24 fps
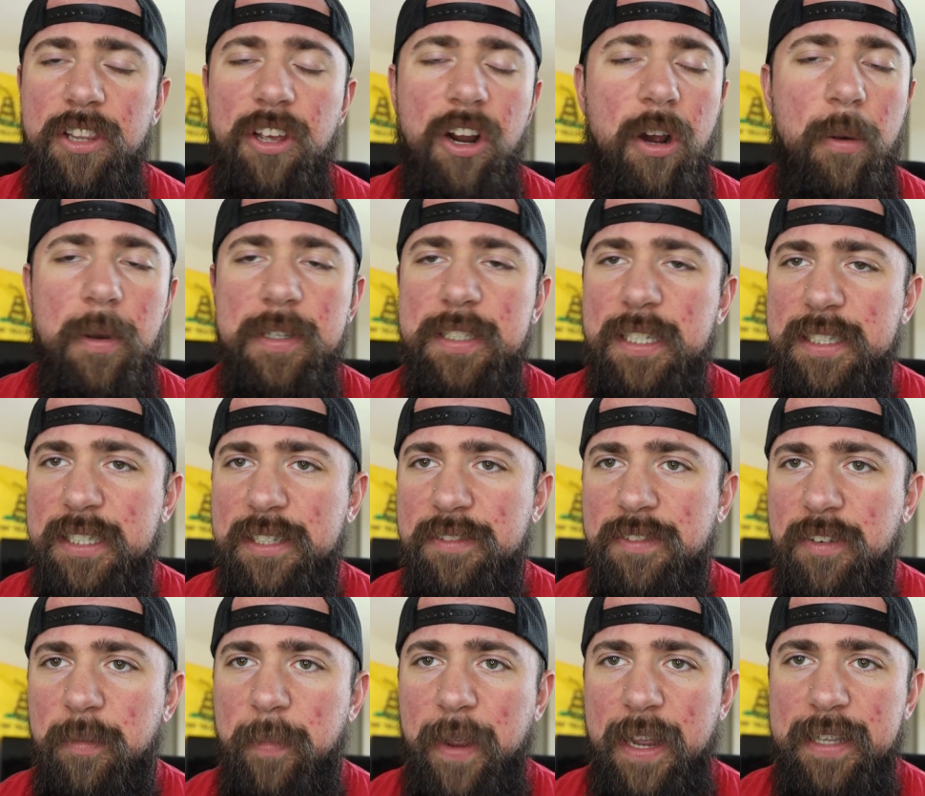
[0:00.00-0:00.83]
They're always
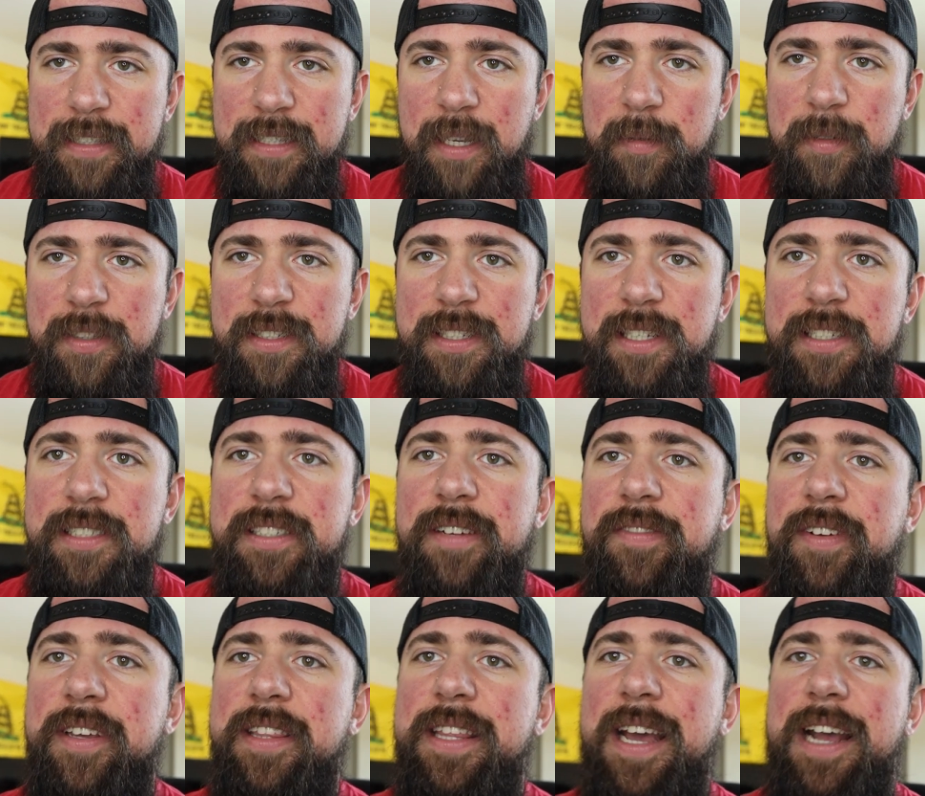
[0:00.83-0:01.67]
tested for banned substances,
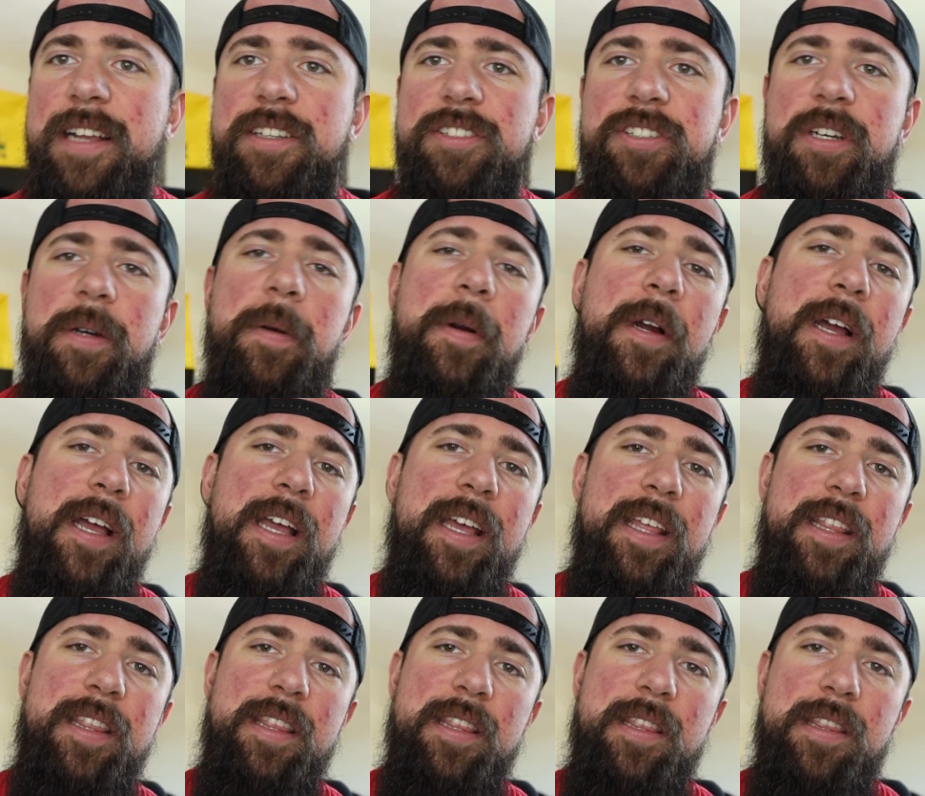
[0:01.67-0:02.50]
stuff like that, so
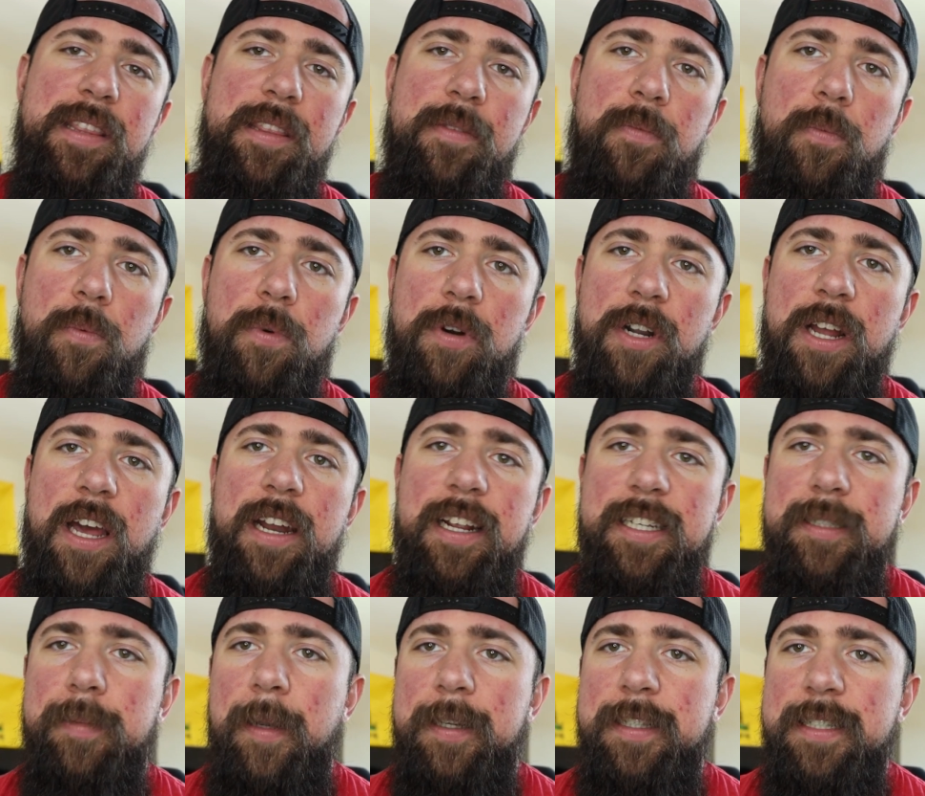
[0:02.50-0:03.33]
we're
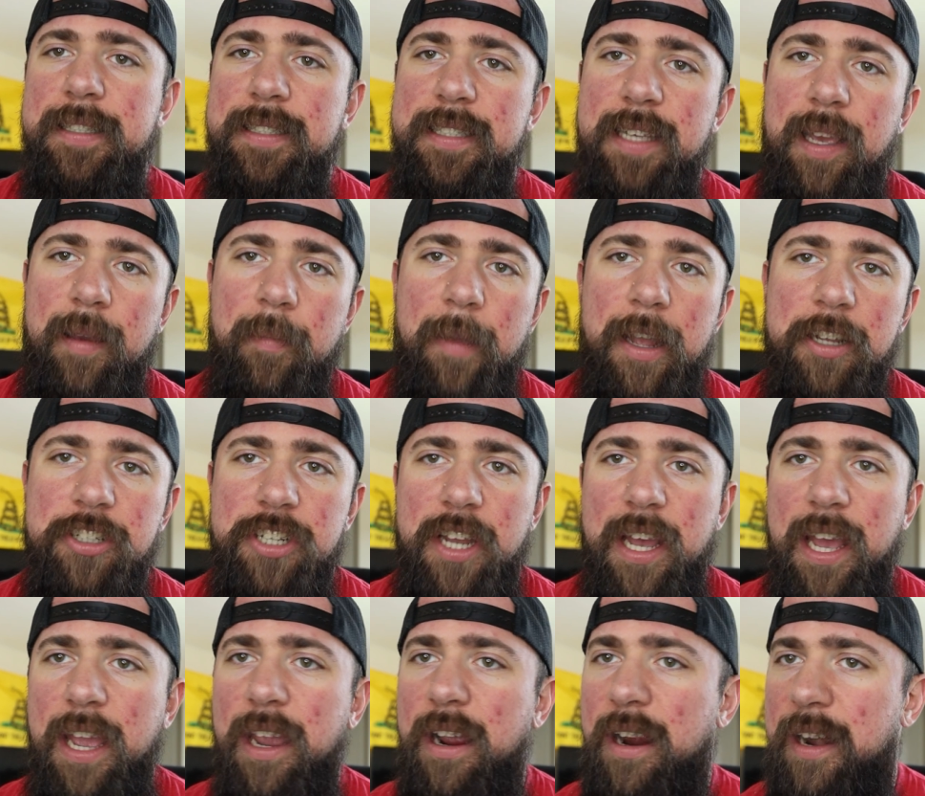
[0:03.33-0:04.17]
not expecting
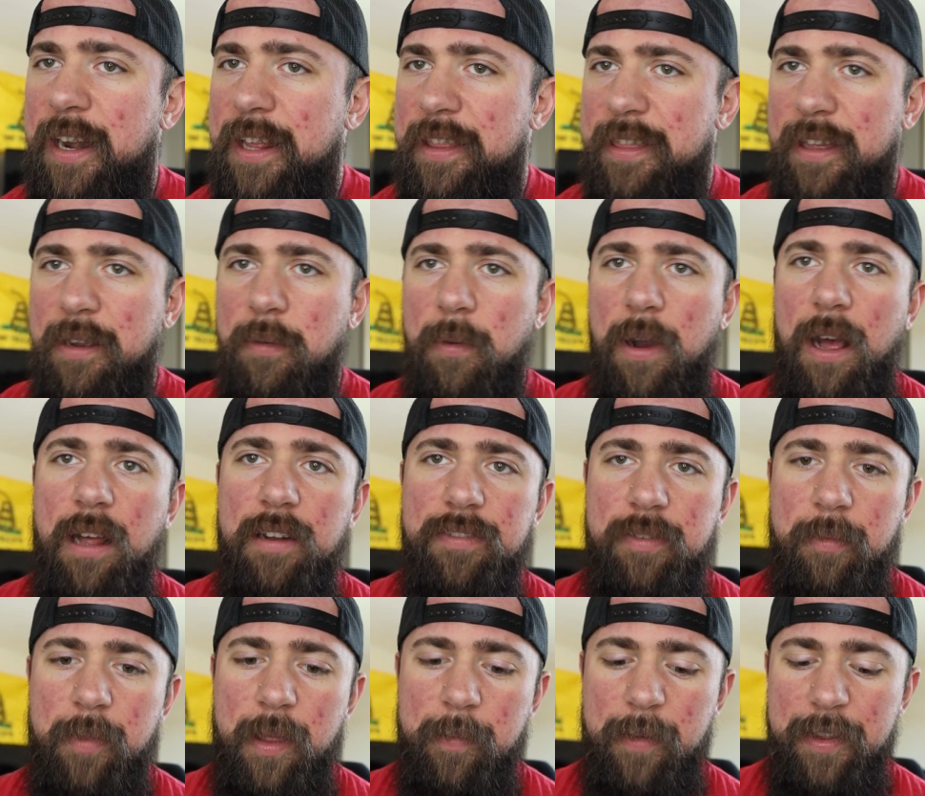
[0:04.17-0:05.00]
DMHA or anything
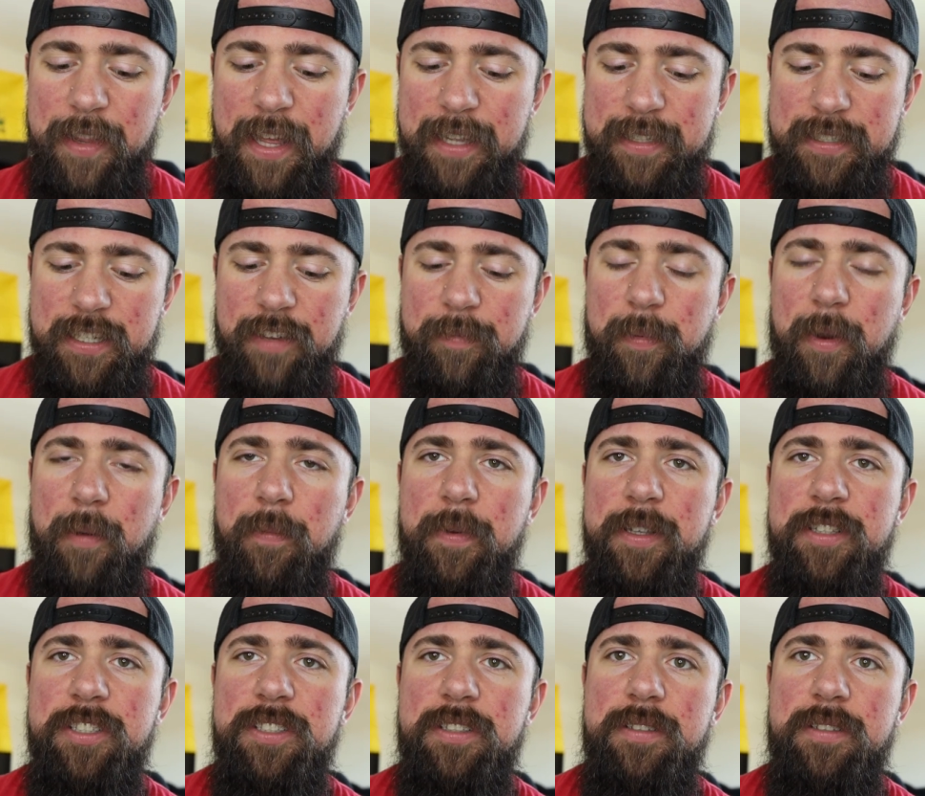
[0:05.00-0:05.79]
wild from them on that stuff, but